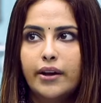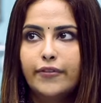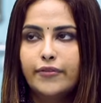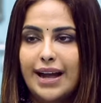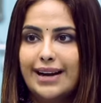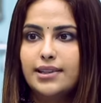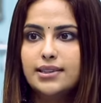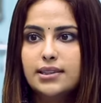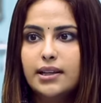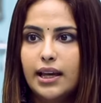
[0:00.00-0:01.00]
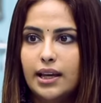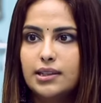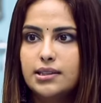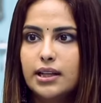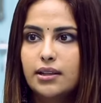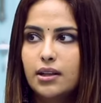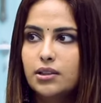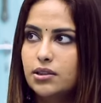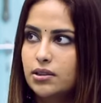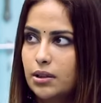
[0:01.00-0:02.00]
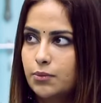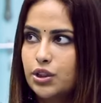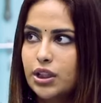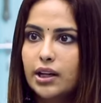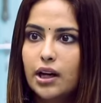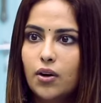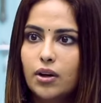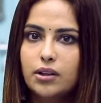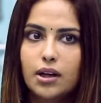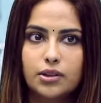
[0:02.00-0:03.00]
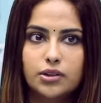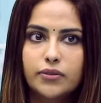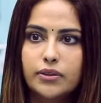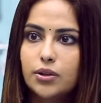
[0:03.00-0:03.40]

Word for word: if that is the case, then a Shamshera or a Thugs of